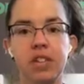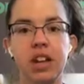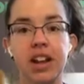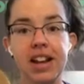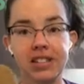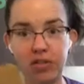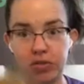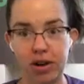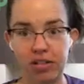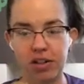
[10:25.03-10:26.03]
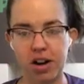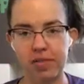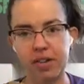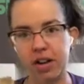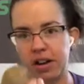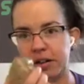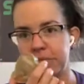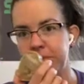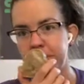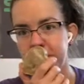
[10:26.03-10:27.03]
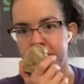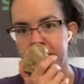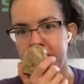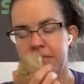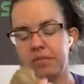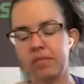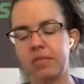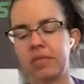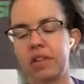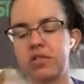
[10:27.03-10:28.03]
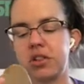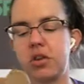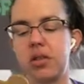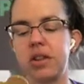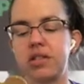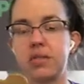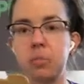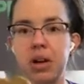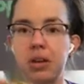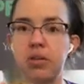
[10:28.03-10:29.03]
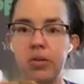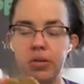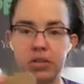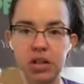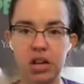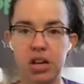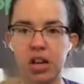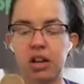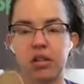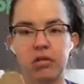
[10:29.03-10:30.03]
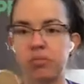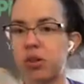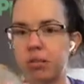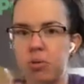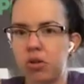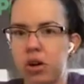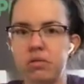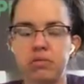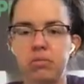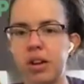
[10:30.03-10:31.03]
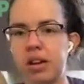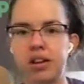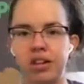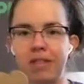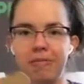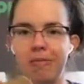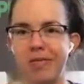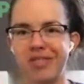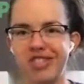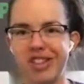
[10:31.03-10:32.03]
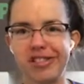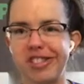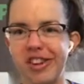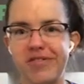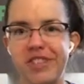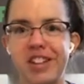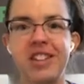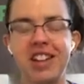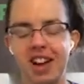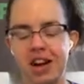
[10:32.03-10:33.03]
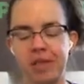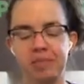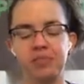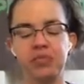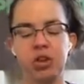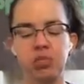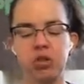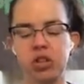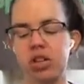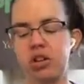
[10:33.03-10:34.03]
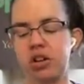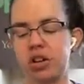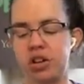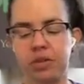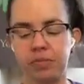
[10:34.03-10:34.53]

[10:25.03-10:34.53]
has ground coffee in it. So it smells like mocha, like chocolate coffee. Really good.